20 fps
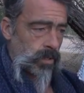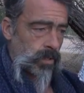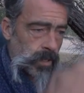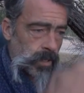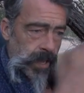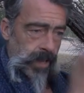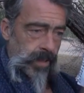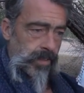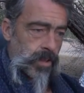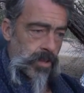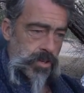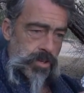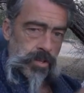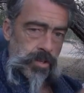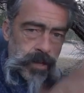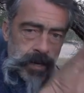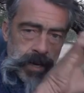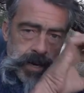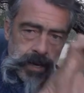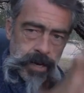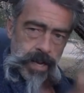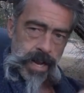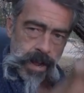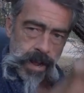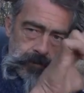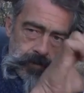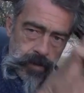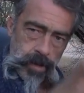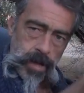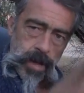like this, and then you could
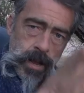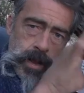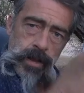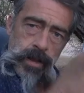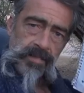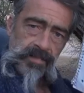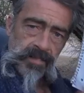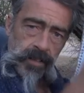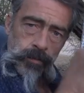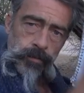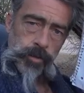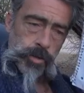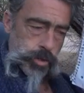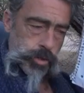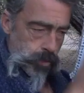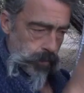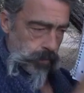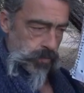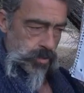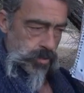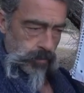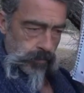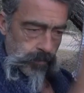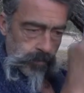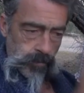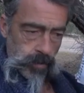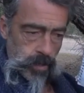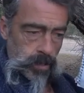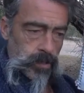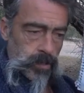have the strips
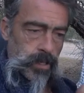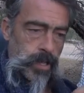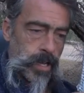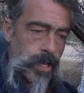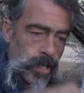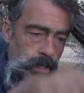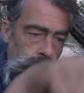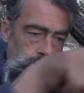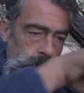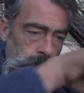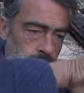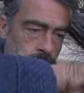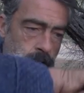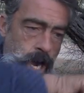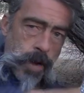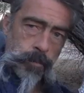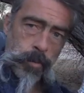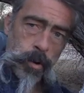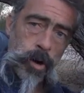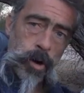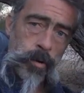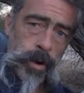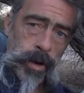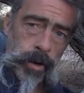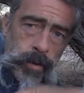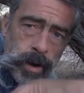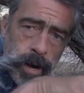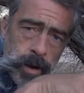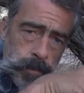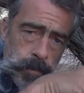of copper going
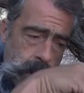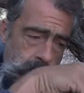around.